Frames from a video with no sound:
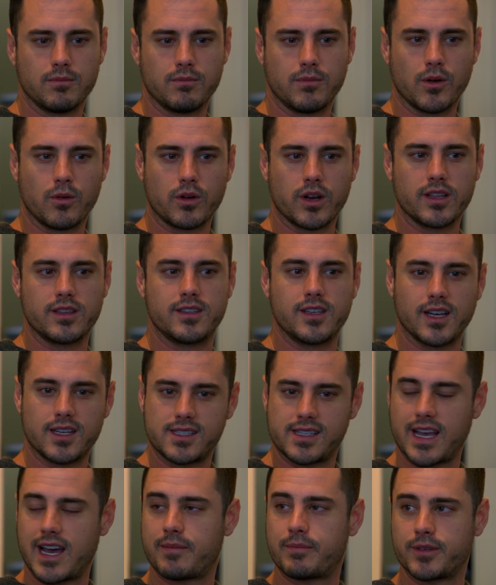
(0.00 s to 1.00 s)
But when it
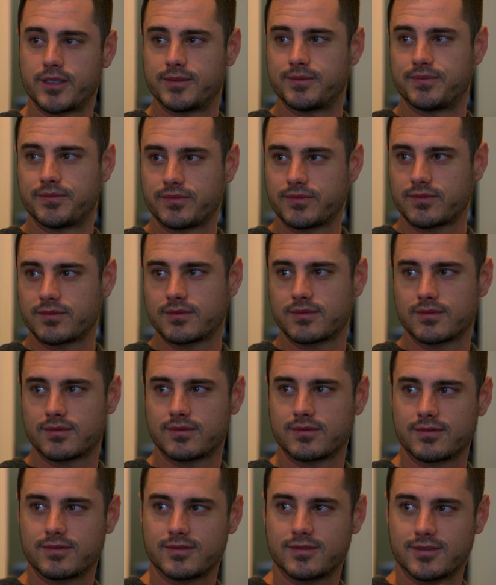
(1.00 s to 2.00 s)
does happen,
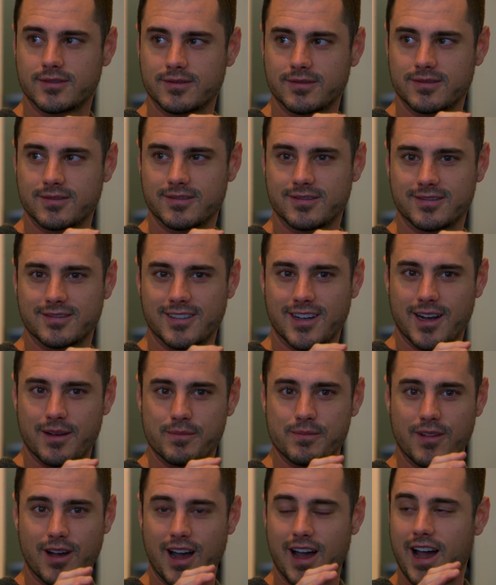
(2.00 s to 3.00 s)

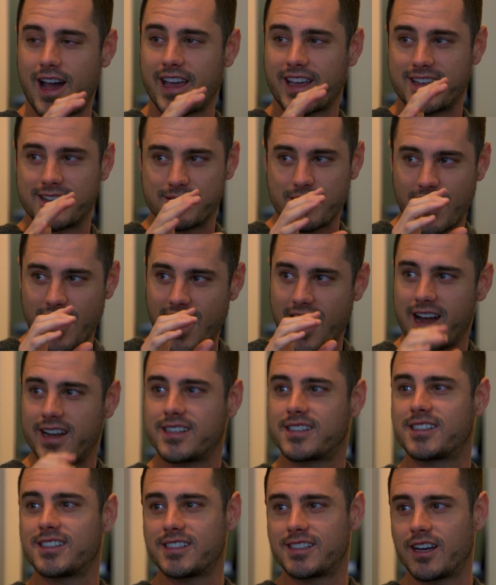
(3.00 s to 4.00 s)
um, I, I, can
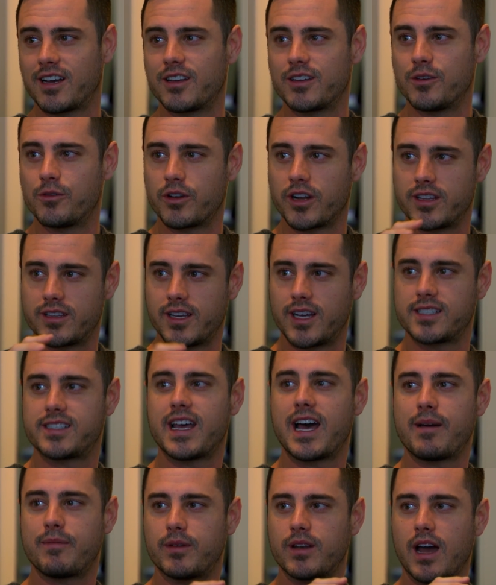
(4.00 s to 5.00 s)
honestly tell you when it does
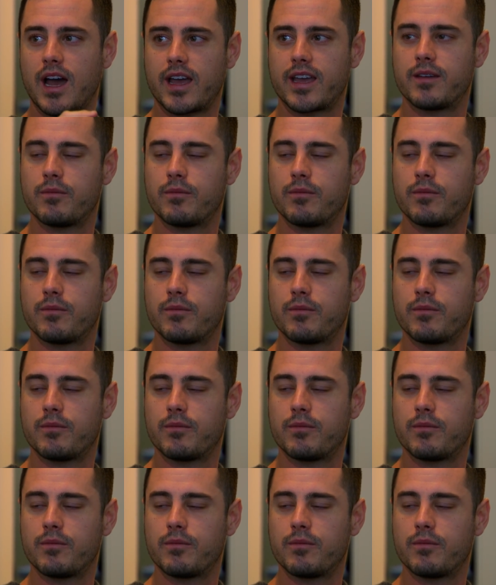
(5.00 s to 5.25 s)
happen, I